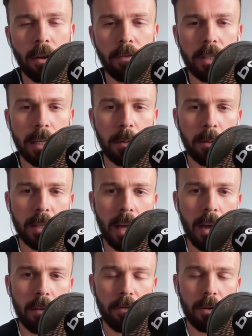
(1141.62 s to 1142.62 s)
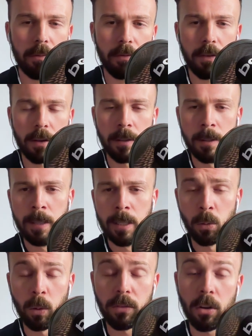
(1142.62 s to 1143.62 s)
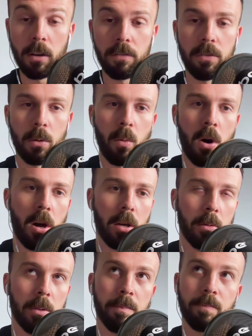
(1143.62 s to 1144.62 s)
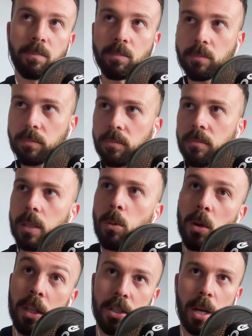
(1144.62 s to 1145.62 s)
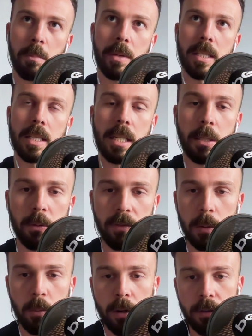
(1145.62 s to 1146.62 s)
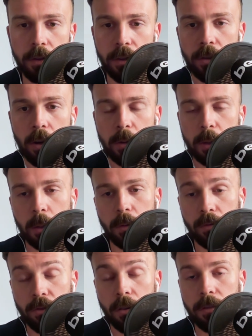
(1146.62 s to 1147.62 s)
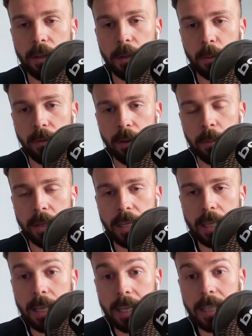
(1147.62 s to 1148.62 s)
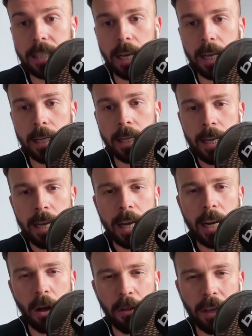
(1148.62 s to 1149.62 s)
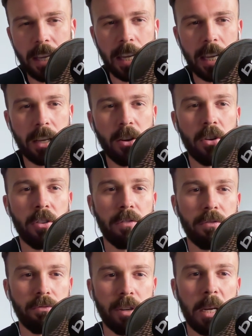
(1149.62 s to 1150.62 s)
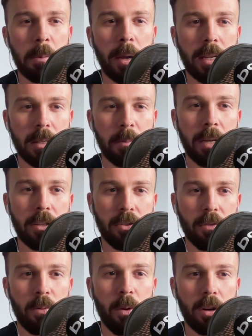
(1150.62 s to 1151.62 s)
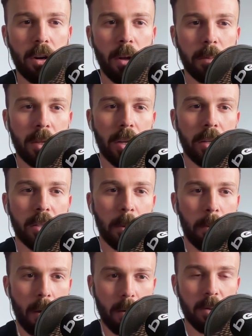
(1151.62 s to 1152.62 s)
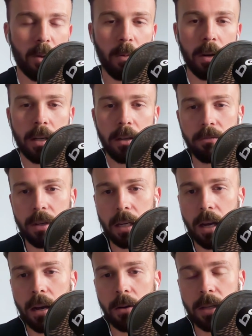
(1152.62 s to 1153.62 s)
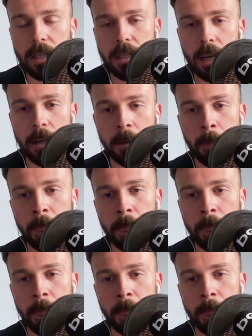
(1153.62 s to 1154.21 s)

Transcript: Obviously, he was there with Klopp for a while and won the Champions League with him, won a few trophies with him. And he said, and I think it kind of really paints the picture of what Klopp's like as a bloke. So I wanted to read it out. He said,